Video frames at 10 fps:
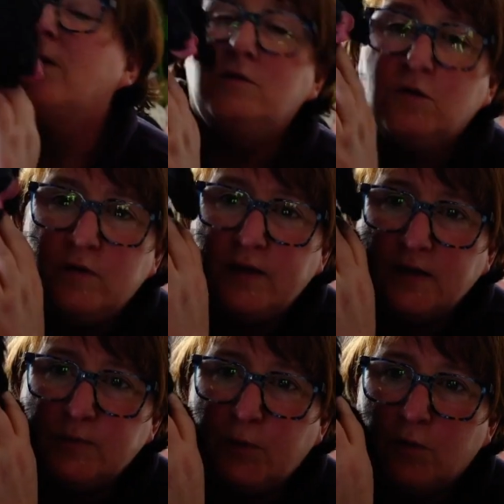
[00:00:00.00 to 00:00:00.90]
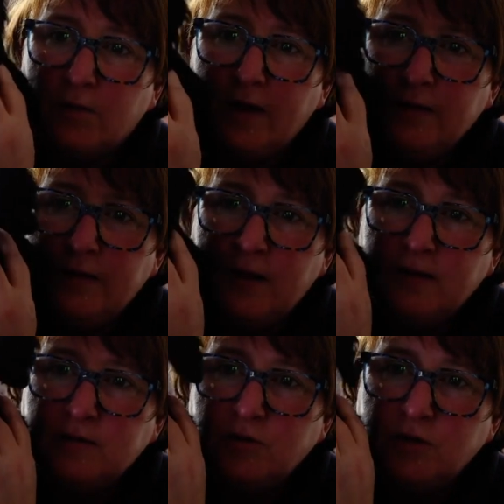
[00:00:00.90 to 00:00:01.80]
Dora the Explorer.
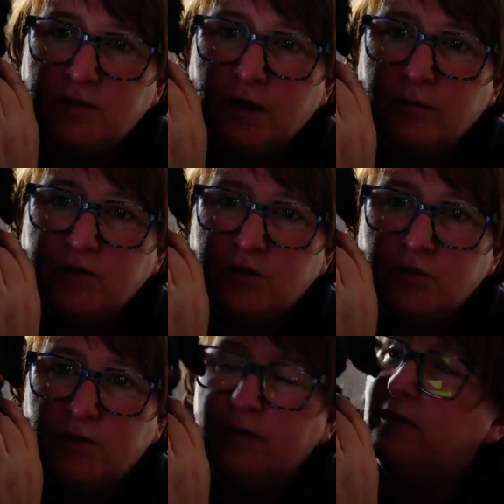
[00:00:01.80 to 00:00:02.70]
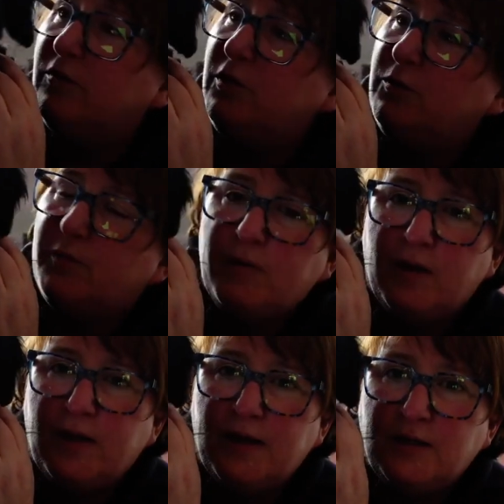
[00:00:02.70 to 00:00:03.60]
So she's come to join the group.
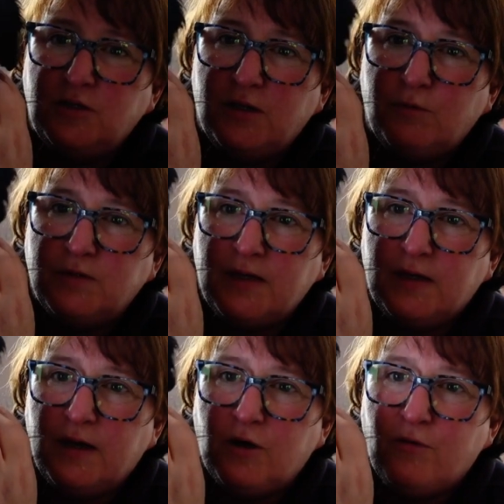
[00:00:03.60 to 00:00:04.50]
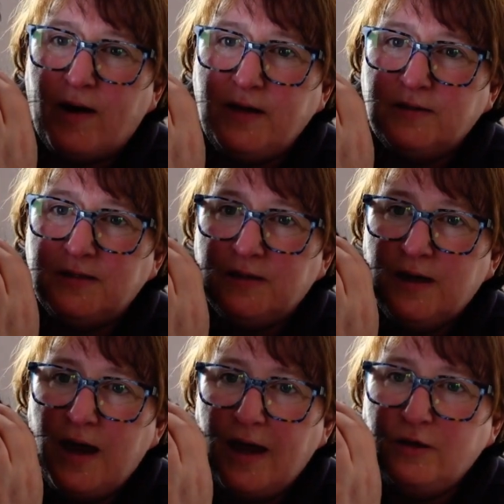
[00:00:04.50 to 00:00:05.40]
Luckily, she was in her crate
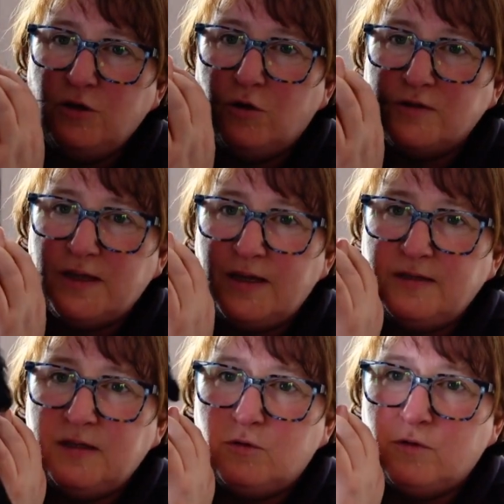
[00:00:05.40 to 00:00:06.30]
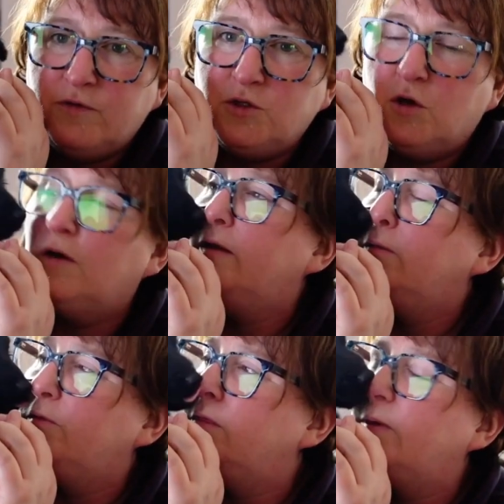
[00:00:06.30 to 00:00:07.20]
and not eating all of the
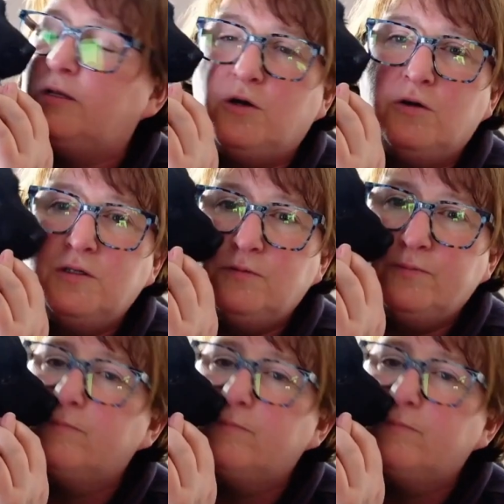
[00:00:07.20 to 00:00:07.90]
chocolate with the big dogs.